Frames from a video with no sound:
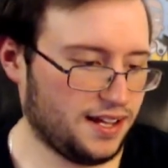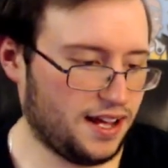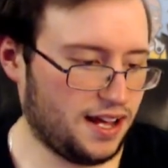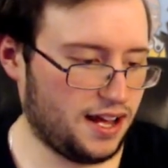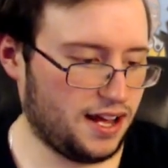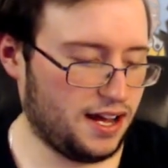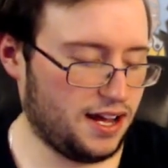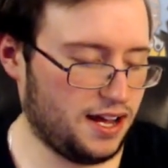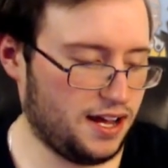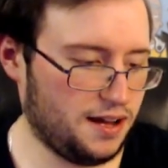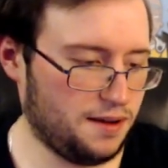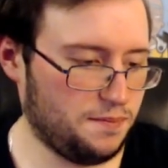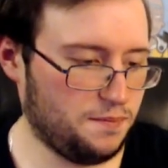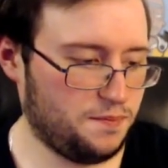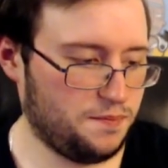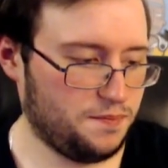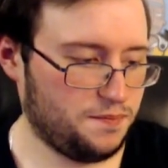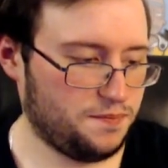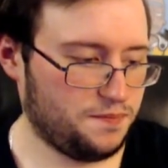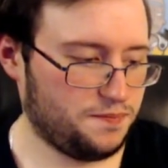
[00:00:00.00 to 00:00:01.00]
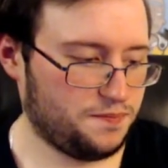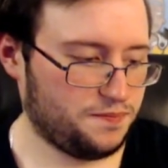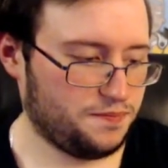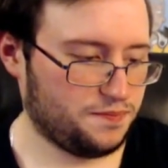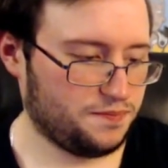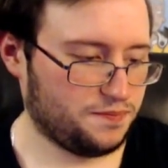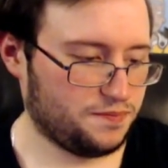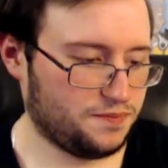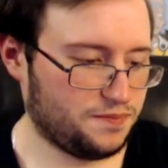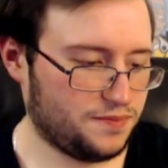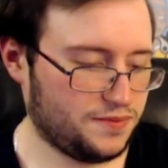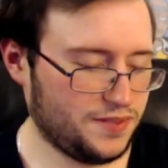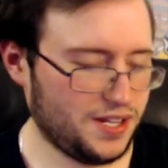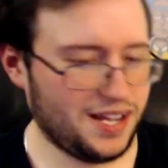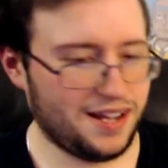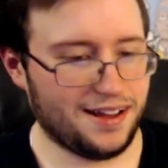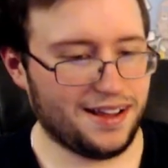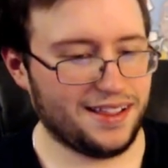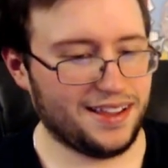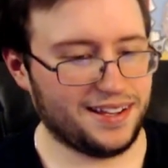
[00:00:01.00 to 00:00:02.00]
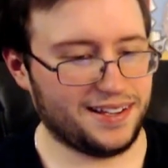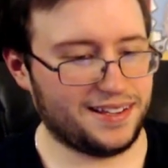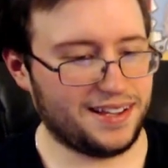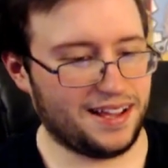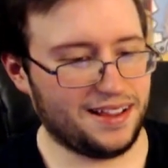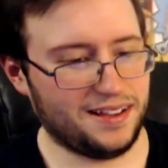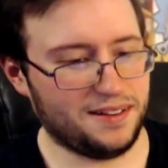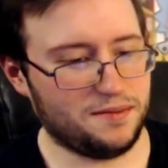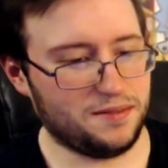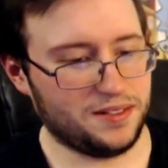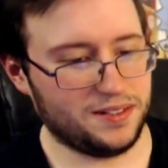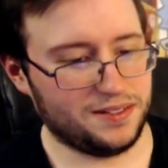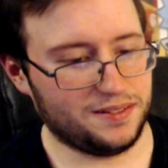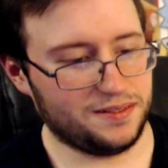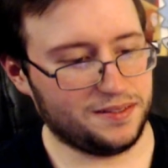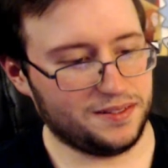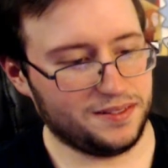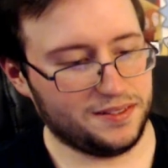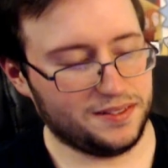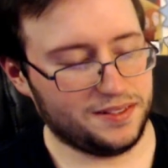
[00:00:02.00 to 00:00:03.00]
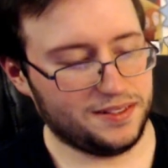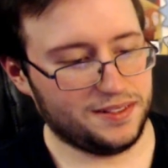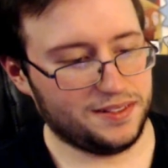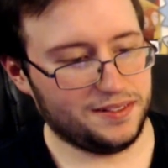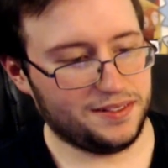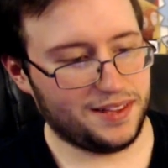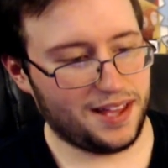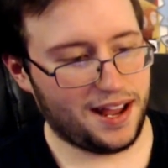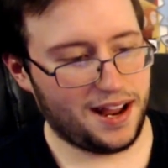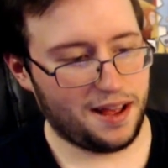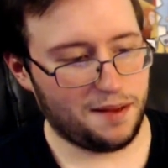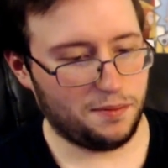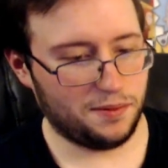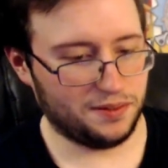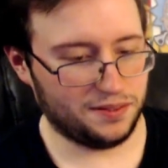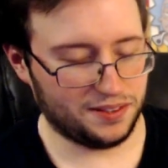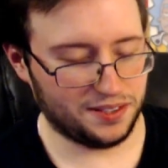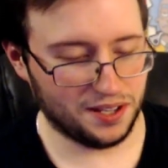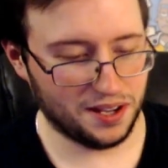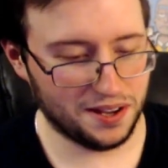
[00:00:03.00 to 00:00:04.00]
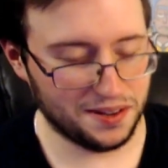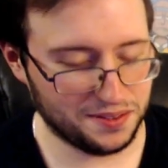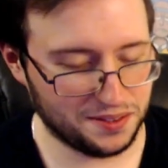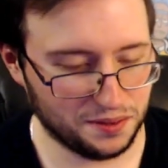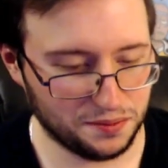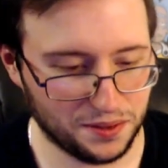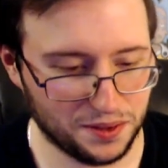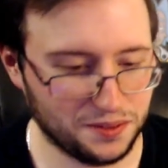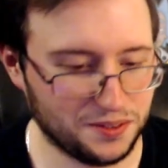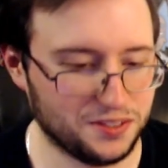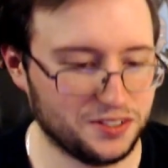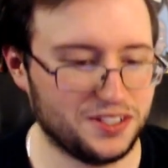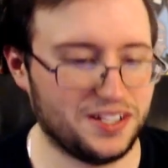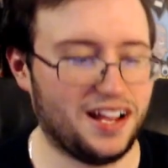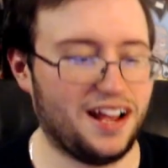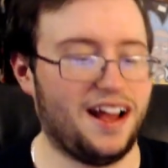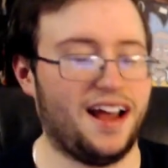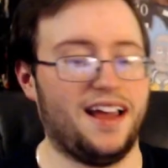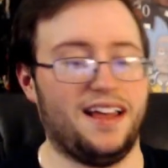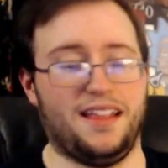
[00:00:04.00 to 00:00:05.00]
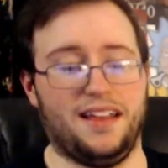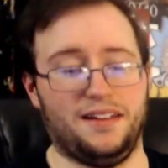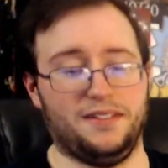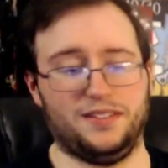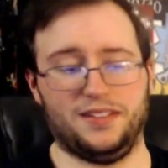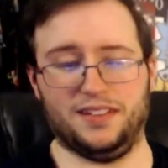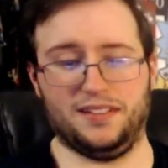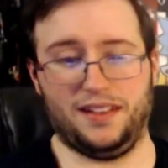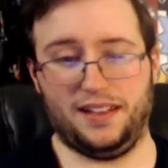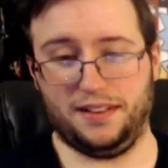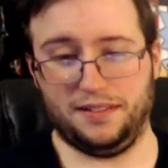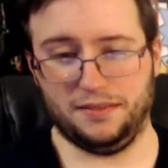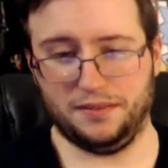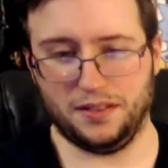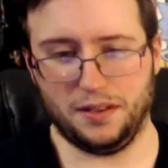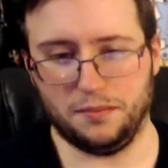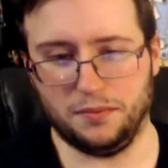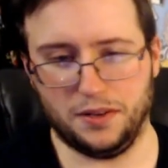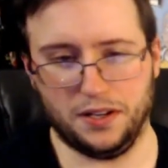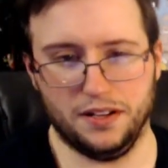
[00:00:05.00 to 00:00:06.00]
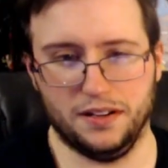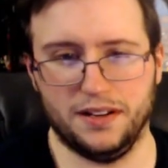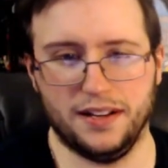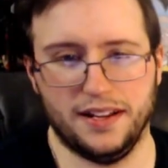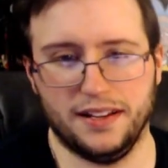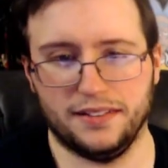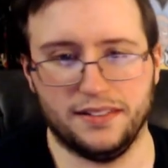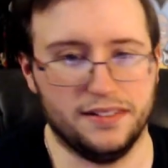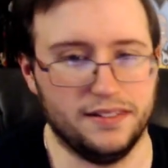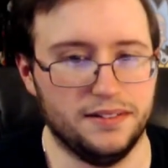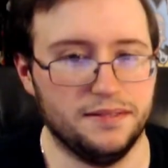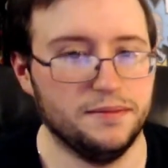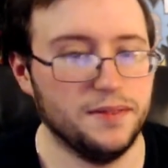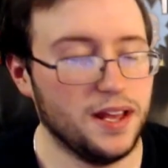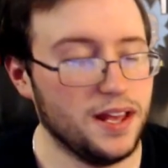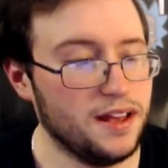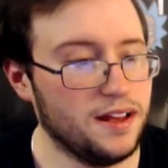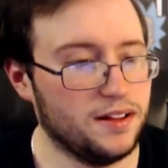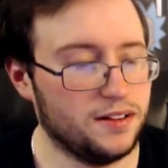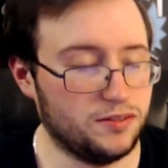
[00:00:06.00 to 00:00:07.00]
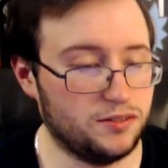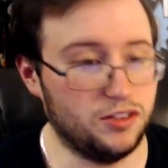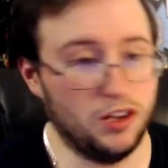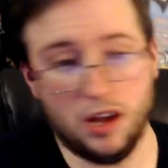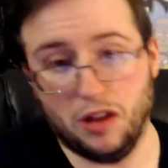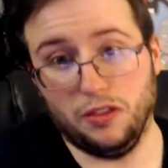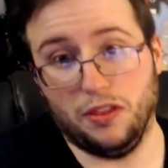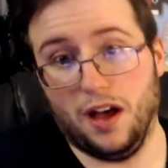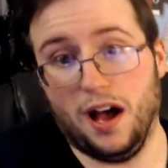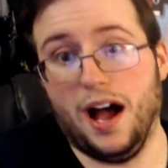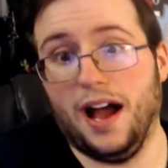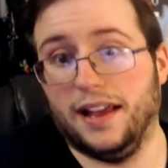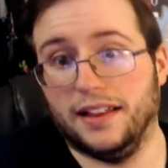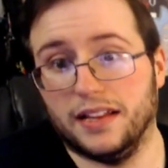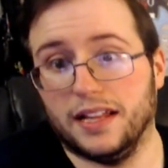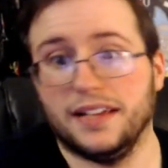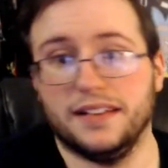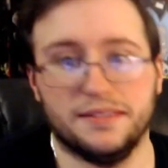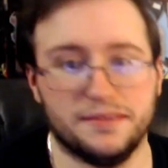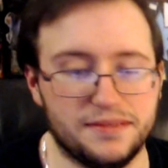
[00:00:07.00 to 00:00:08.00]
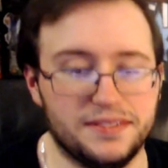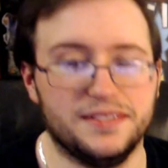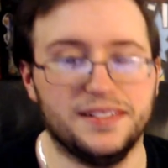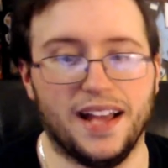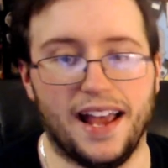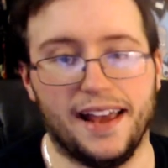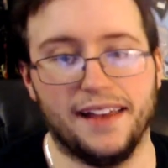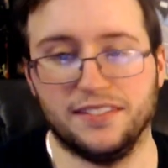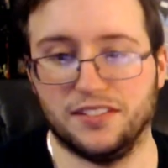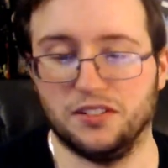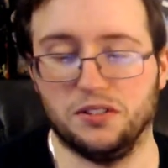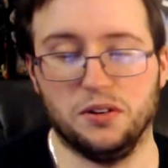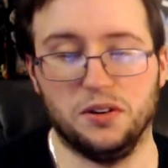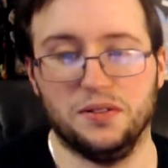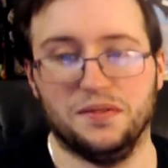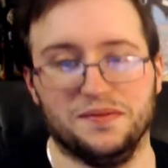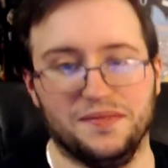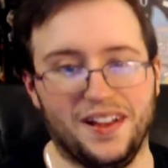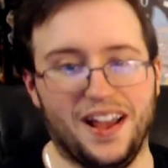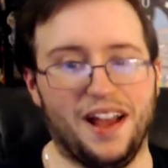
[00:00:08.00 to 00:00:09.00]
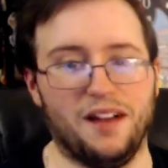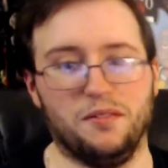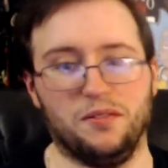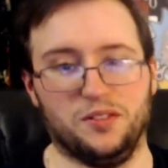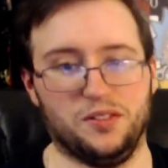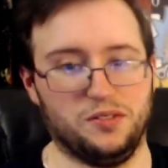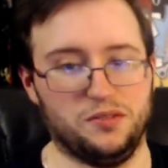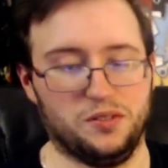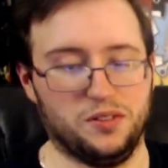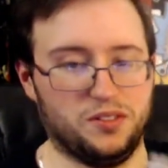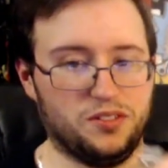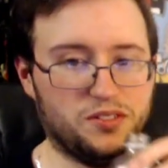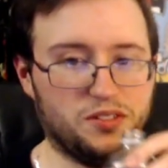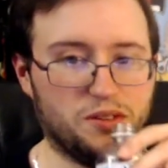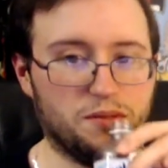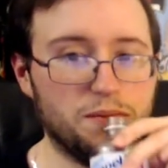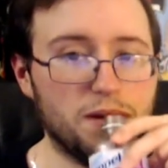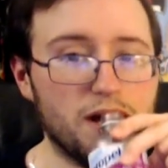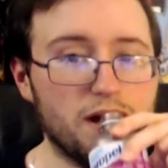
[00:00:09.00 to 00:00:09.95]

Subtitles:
Yeah, I like when that happens. Sometimes you just get a highlight to like something good, I guess. I don't know. The highlight, as you would assume.